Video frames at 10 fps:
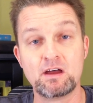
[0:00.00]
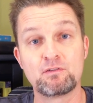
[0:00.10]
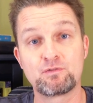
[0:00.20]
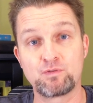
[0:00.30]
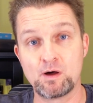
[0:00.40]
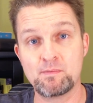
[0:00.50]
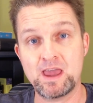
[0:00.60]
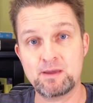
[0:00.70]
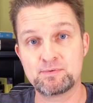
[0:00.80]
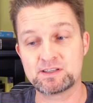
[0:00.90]
from
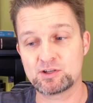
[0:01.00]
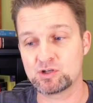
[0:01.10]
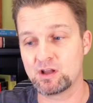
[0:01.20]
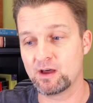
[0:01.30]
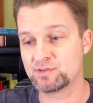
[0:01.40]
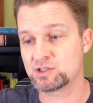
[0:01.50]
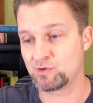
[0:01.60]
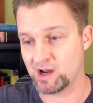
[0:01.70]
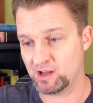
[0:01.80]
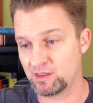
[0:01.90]
a position of
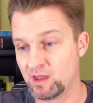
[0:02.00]
strength.